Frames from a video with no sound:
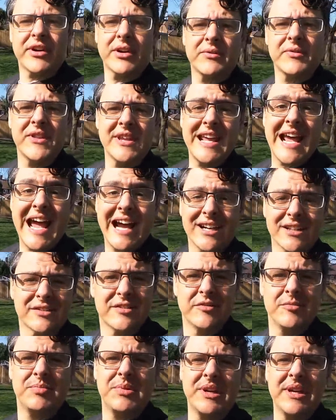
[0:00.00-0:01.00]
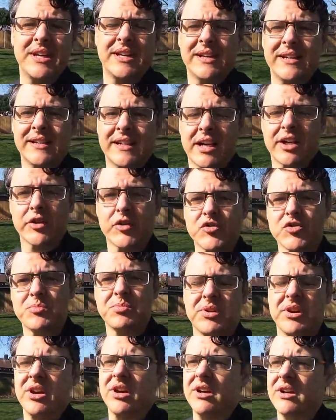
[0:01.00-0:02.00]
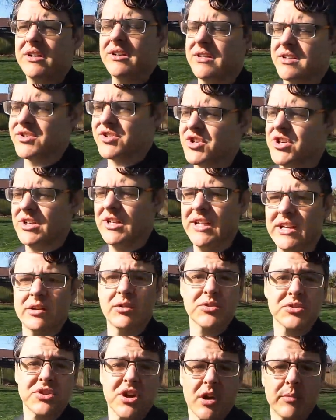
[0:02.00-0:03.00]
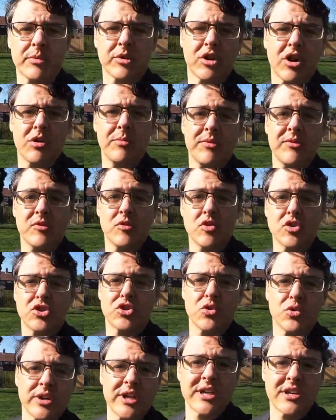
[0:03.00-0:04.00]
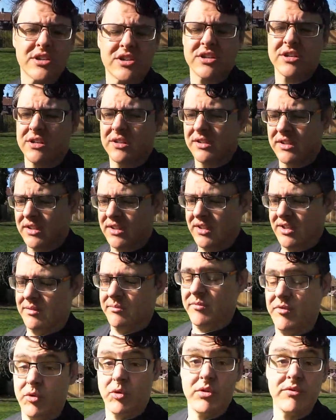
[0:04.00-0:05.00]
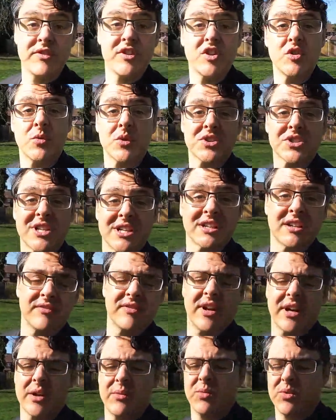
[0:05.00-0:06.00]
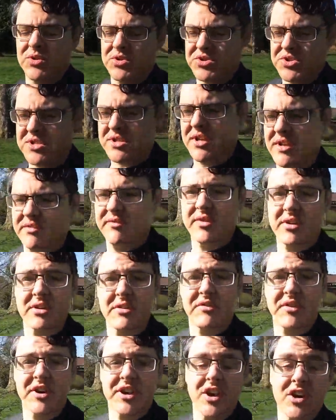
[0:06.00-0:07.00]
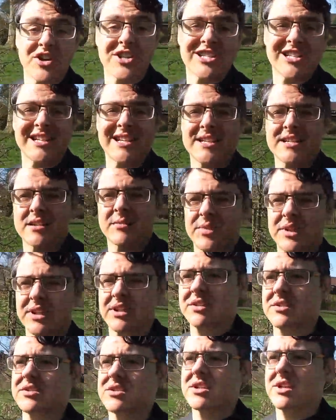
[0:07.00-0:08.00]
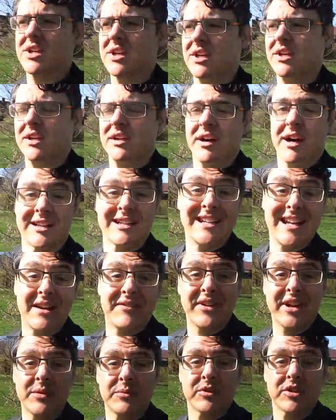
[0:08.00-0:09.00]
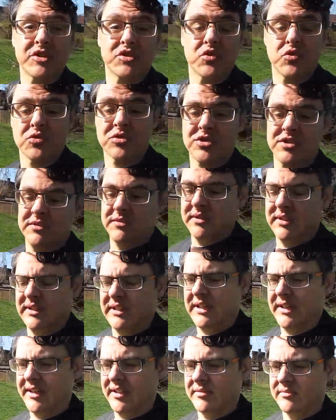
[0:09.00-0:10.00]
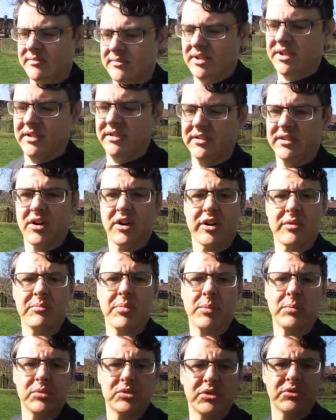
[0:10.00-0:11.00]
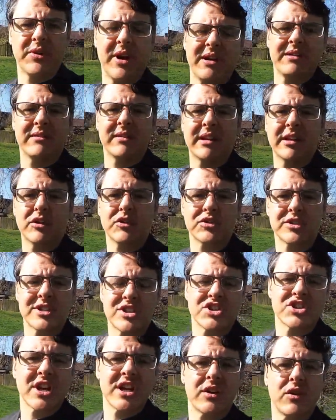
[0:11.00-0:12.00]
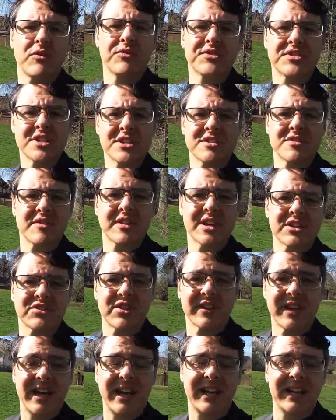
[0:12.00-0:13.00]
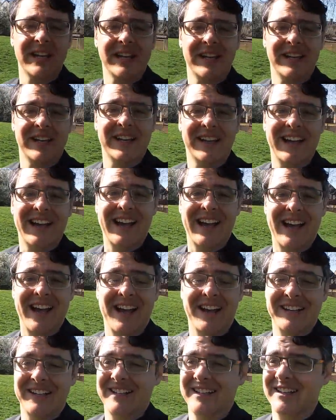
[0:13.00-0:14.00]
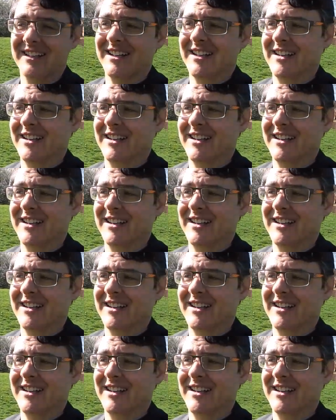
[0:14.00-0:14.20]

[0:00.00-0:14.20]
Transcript: found the act of being an entrepreneur certainly a long time ago, before Shoreditch, before I even knew what Silicon Valley was, uh, very, very isolating because I didn't have anyone to talk to. Um, I kind of bumbled around, I looked in shared offices and things like that, and